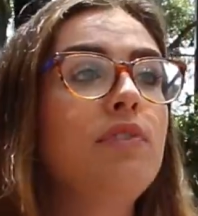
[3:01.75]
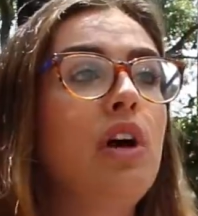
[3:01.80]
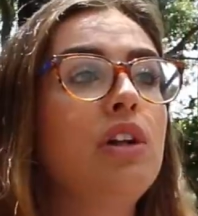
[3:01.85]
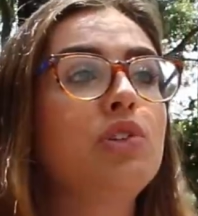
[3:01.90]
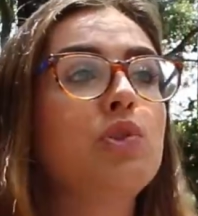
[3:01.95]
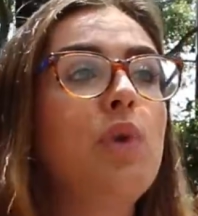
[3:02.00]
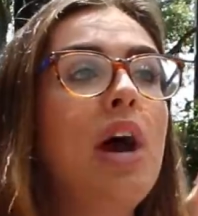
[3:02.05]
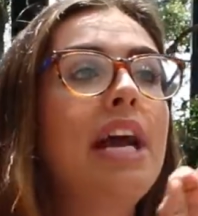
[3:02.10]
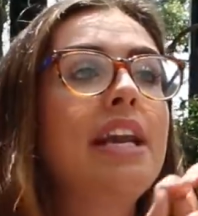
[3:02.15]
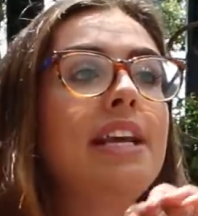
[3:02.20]
of
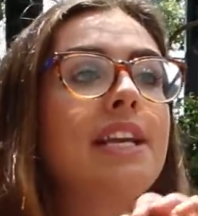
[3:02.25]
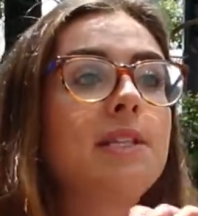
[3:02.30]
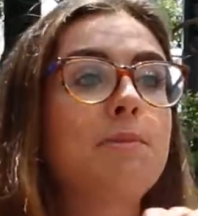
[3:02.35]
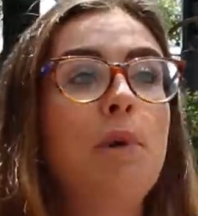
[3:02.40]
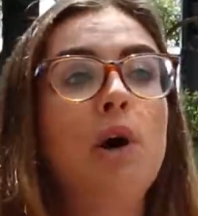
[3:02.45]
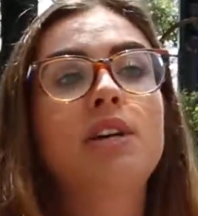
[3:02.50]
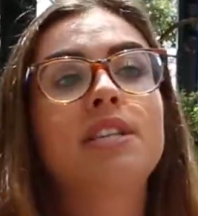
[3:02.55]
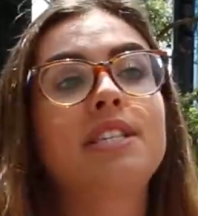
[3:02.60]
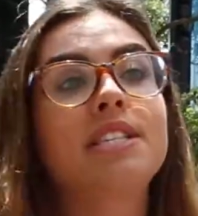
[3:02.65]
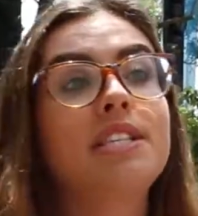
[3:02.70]
all Twinings
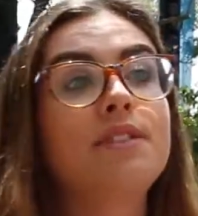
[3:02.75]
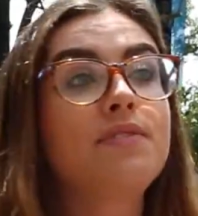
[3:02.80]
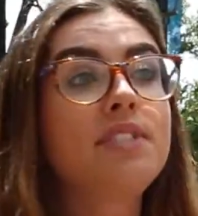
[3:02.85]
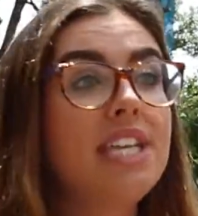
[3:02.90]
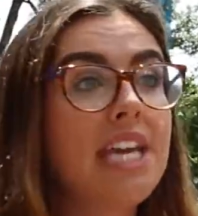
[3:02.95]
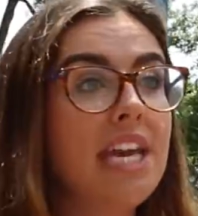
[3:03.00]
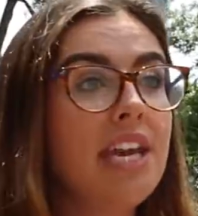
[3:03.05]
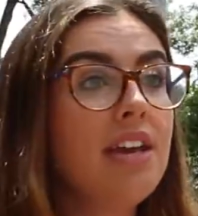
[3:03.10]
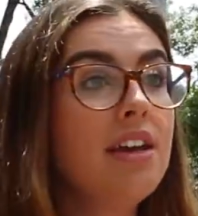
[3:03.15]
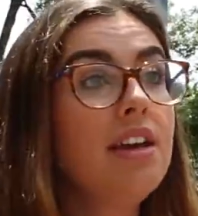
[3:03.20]
boxes of
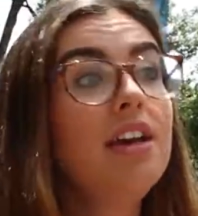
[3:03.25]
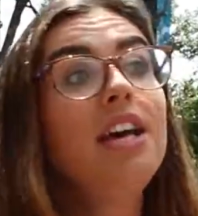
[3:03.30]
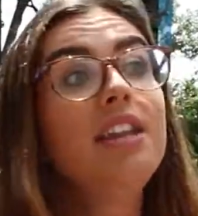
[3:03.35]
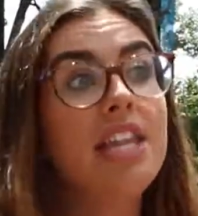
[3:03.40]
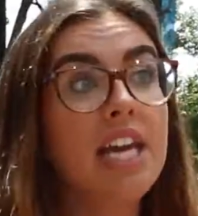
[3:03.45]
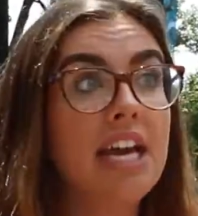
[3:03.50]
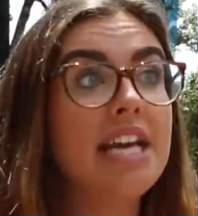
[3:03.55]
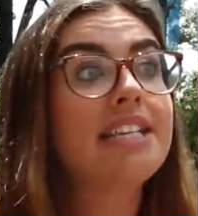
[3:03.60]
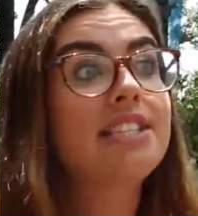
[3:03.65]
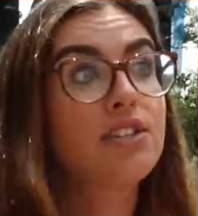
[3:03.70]
tea
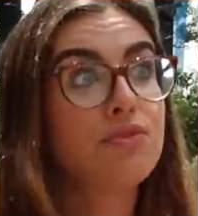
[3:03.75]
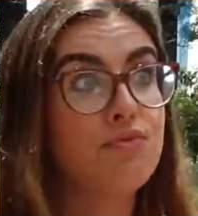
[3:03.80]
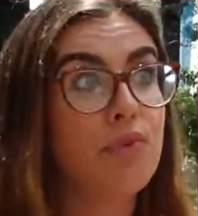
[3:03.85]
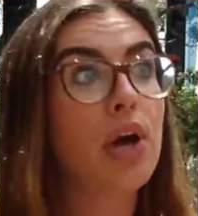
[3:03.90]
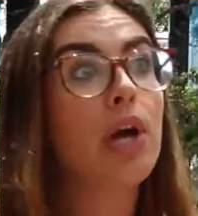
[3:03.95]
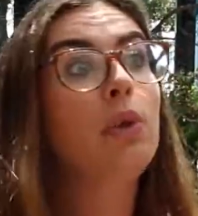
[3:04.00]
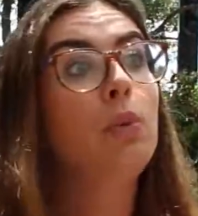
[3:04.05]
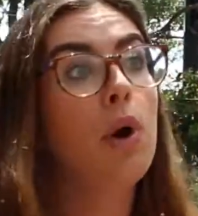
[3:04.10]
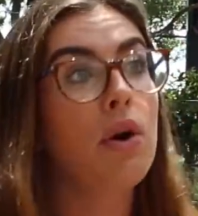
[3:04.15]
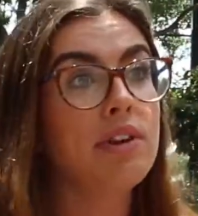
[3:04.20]
there is the
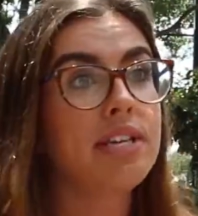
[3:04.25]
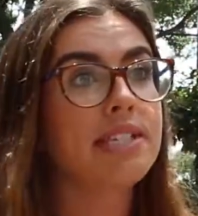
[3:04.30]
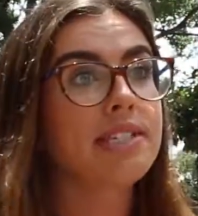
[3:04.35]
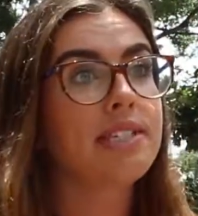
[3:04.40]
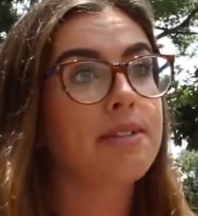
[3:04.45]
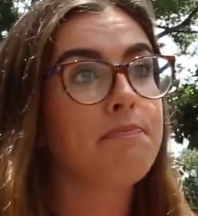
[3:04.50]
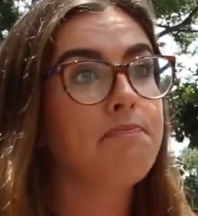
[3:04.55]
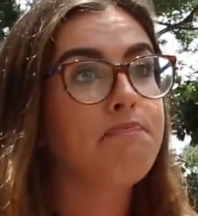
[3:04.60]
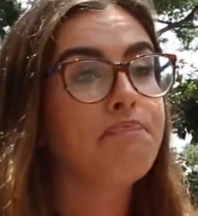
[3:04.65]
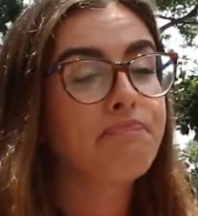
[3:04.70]
royal warrant.